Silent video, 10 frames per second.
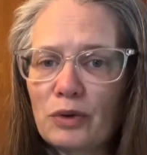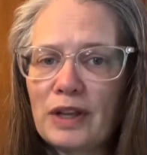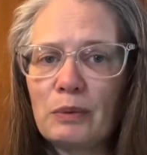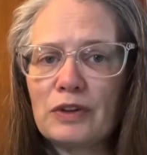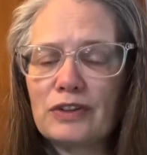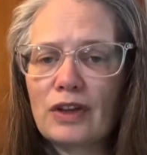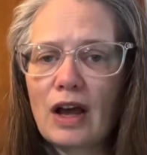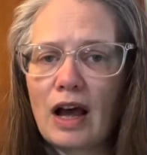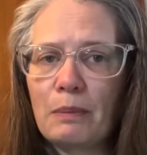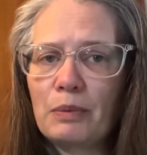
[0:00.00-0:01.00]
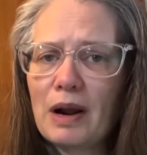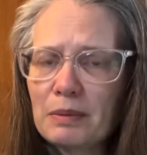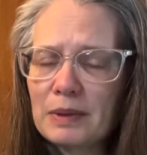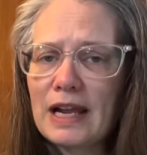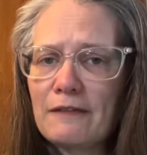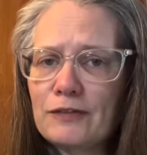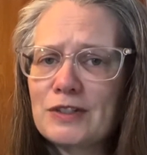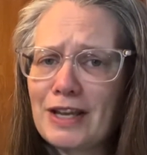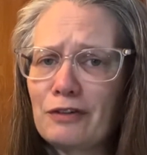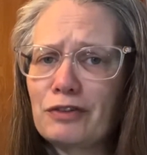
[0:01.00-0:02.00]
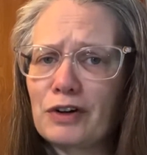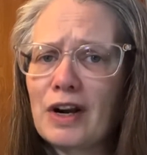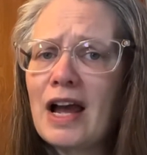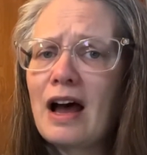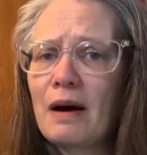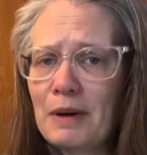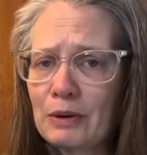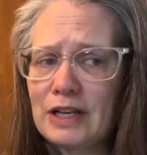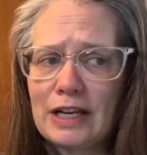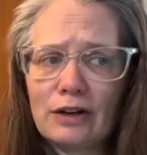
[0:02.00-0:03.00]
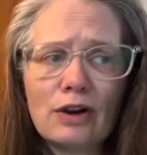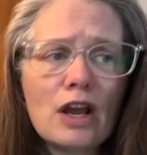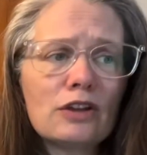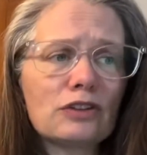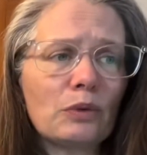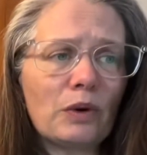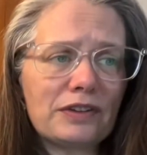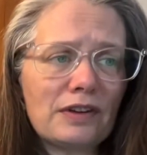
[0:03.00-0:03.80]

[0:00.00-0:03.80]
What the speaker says: It was probably up for sale for about a year, so it wasn't a